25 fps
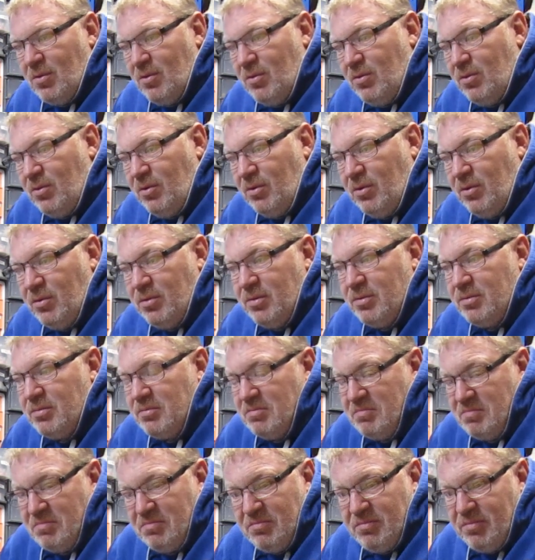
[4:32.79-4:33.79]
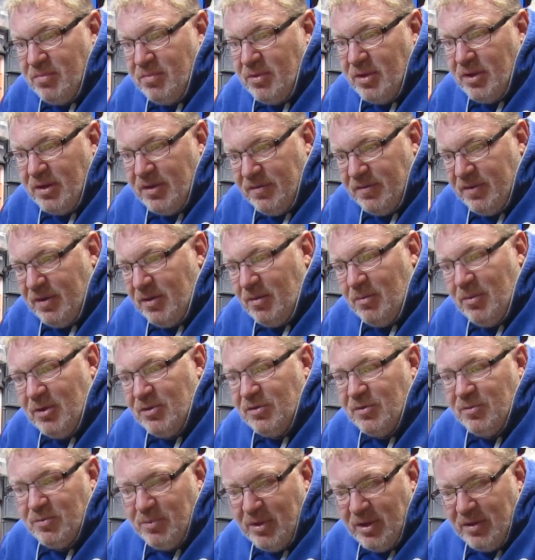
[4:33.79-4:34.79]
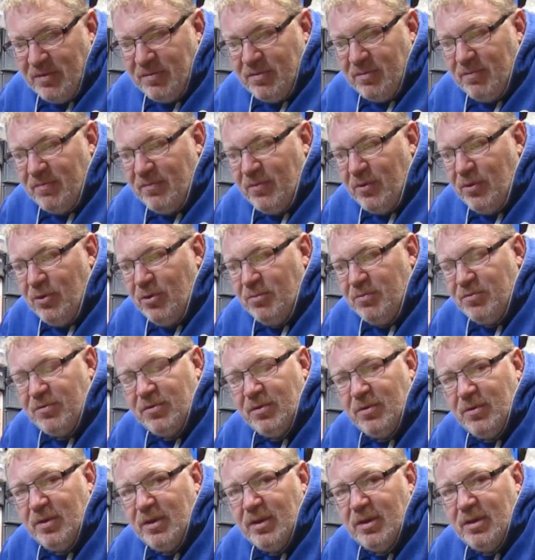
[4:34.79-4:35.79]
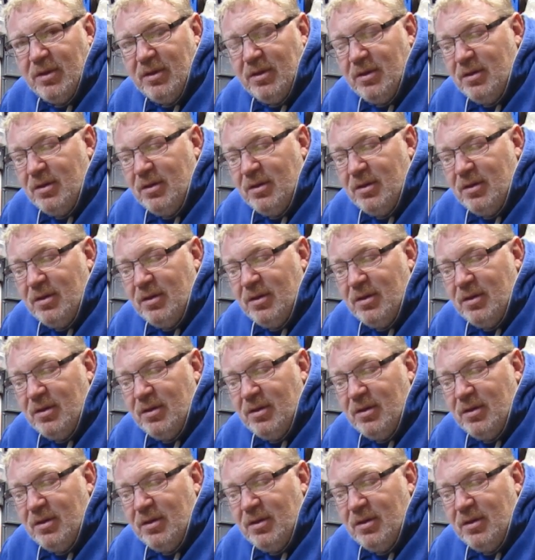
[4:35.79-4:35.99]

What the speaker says: or like I said, I might just add some herbs to it,